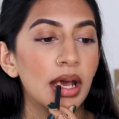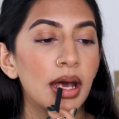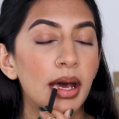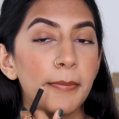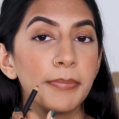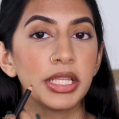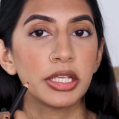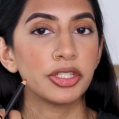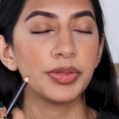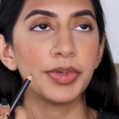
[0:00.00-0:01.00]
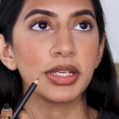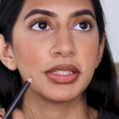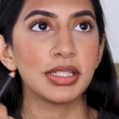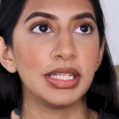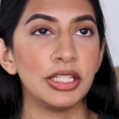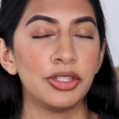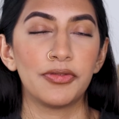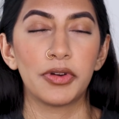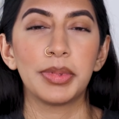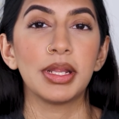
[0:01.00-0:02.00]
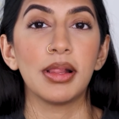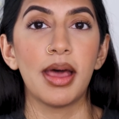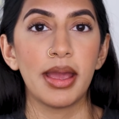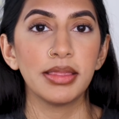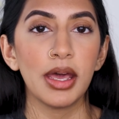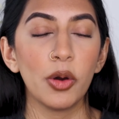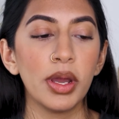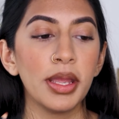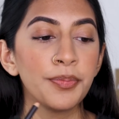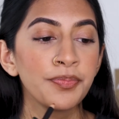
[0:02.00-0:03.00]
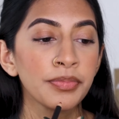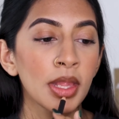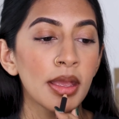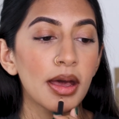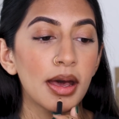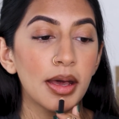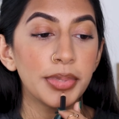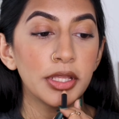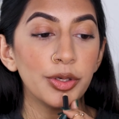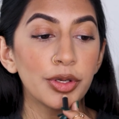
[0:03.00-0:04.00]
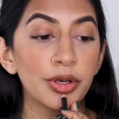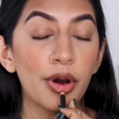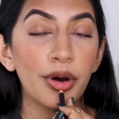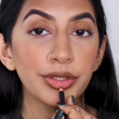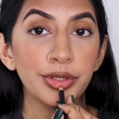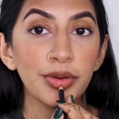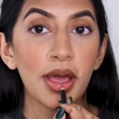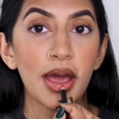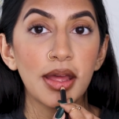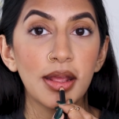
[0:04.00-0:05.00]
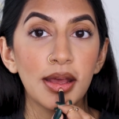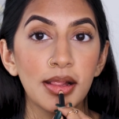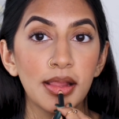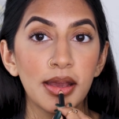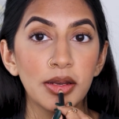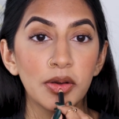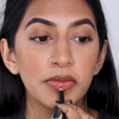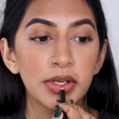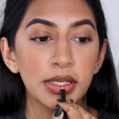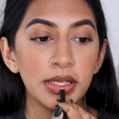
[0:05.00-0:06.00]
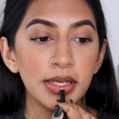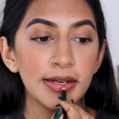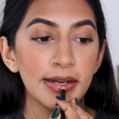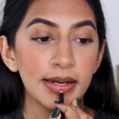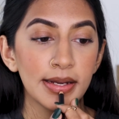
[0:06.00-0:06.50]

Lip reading: But that's just because it's easier for me to line that way. But then you can also add a line over here.